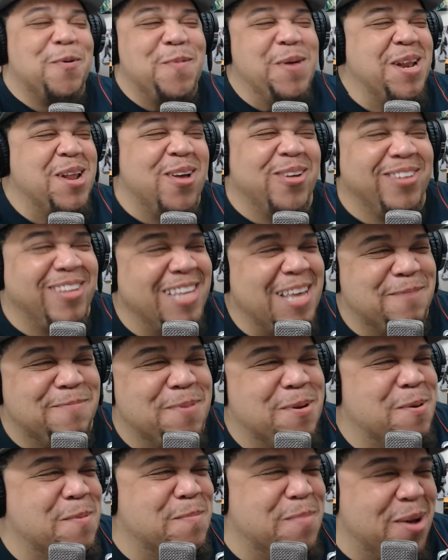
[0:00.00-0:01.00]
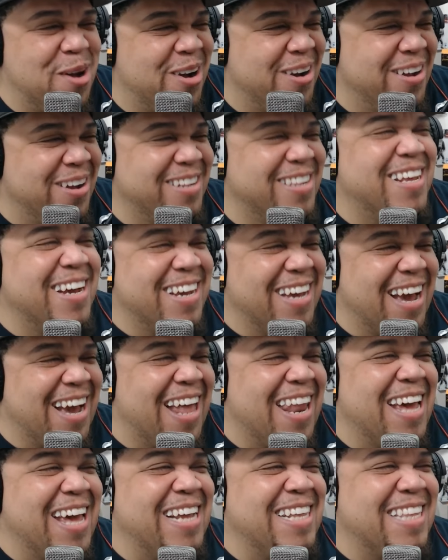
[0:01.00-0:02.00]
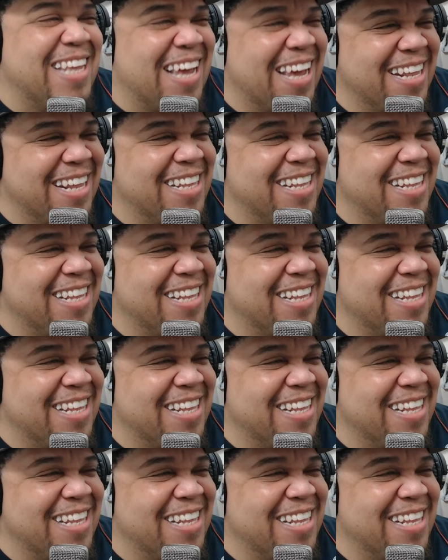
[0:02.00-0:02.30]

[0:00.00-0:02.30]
We don't sleep on bars. Okay, I like that.